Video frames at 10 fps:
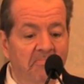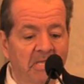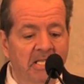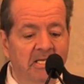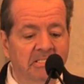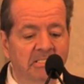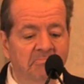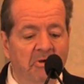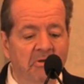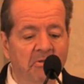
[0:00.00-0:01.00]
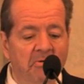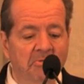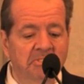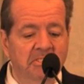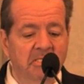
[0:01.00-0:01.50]
PANDAS as part of their
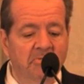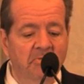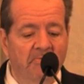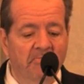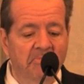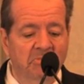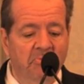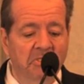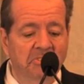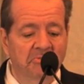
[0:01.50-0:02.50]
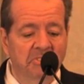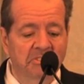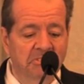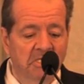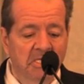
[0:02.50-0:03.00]
OCD group from his work. So
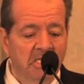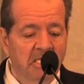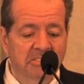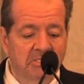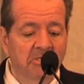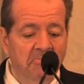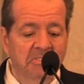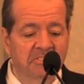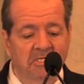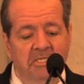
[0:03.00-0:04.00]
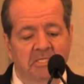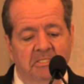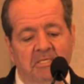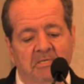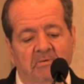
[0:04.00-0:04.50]
this is going to be studied,
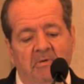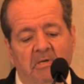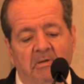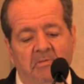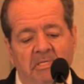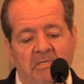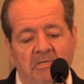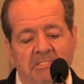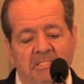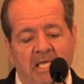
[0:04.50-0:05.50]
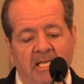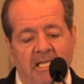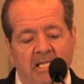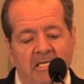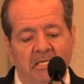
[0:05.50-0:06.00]
you know, because of that.
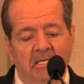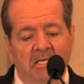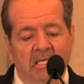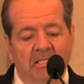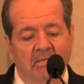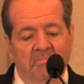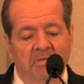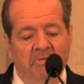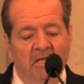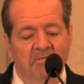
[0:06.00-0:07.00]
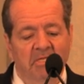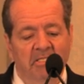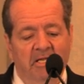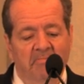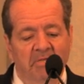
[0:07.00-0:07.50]
And there'll probably be a
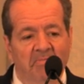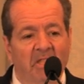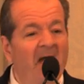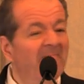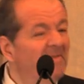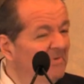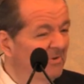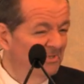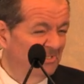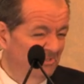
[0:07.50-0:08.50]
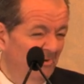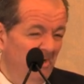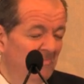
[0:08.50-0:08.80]
lot of people. I've even heard story.